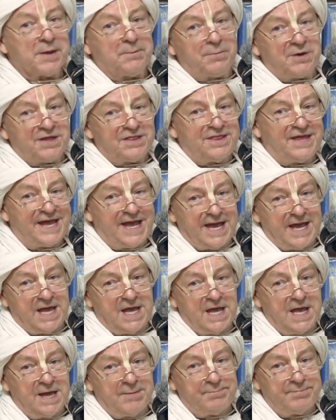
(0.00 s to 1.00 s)
But the
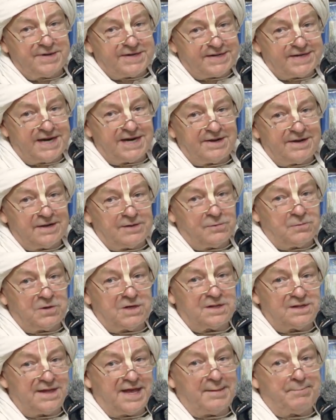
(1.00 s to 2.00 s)
material
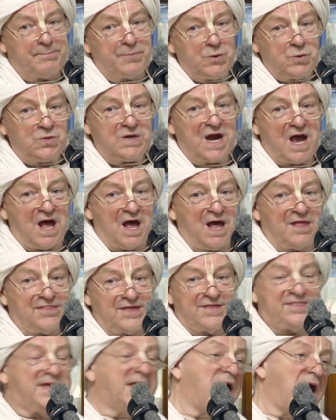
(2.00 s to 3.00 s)
world, they're mudha.
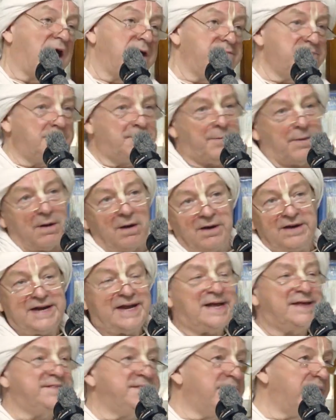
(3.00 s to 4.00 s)
They think, I'm the
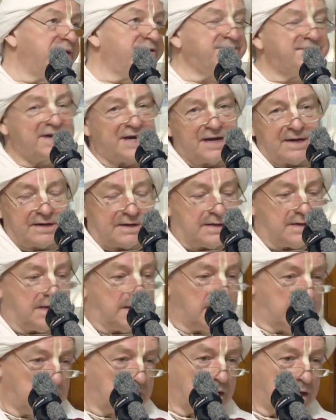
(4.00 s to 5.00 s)
body and that's it.
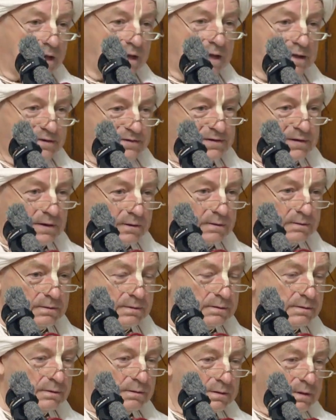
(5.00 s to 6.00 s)
So,
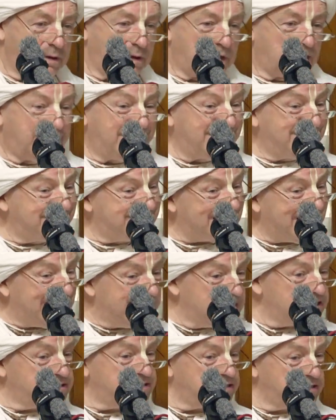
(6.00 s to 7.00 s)

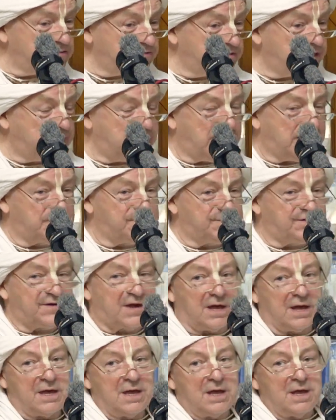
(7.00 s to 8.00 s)
intelligent
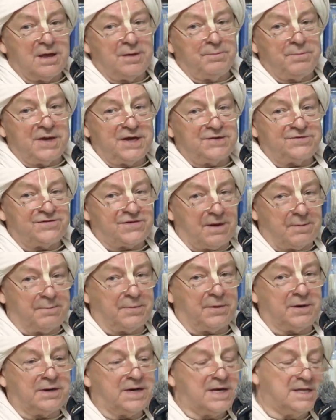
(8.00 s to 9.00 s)
renouncer means
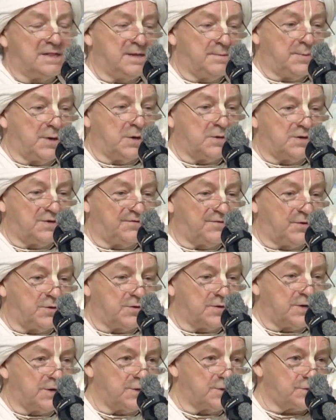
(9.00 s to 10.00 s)
somebody in the mode of
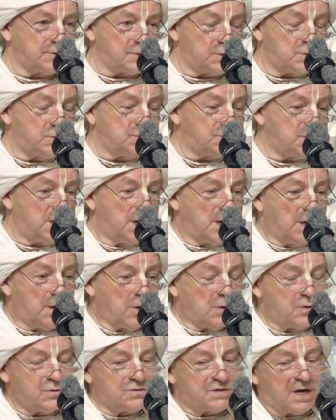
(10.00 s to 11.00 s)
goodness
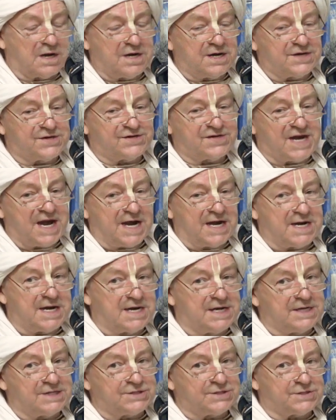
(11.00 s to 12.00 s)
whose
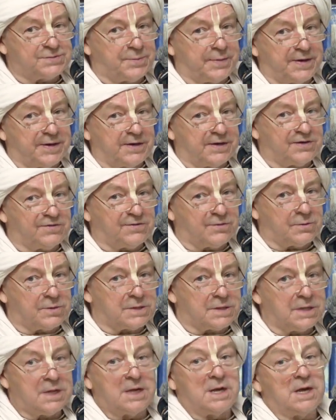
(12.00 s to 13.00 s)
understanding is
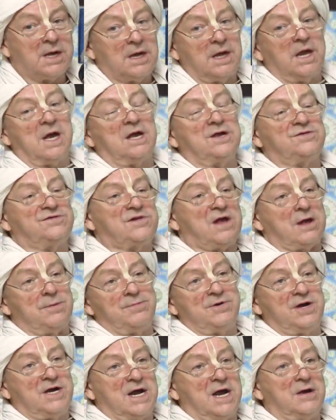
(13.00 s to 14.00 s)
spiritual. Yes,
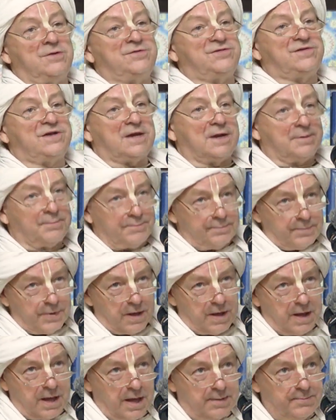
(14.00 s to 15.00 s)
I'm renouncing,
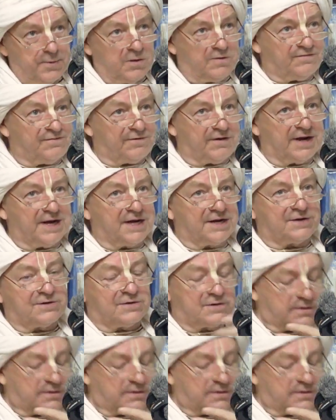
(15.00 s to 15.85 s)
I'm offering it to